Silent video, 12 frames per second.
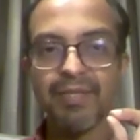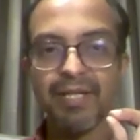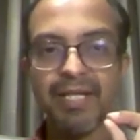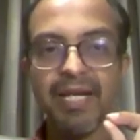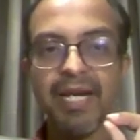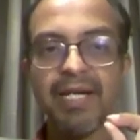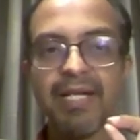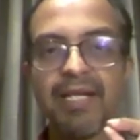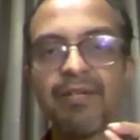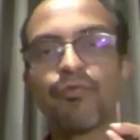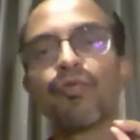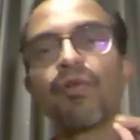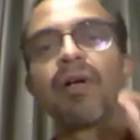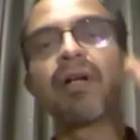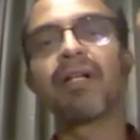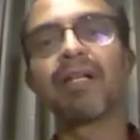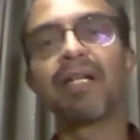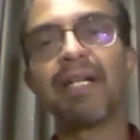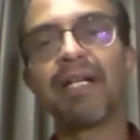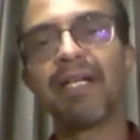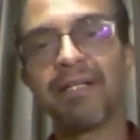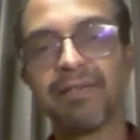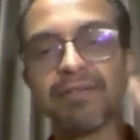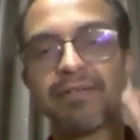creating world leading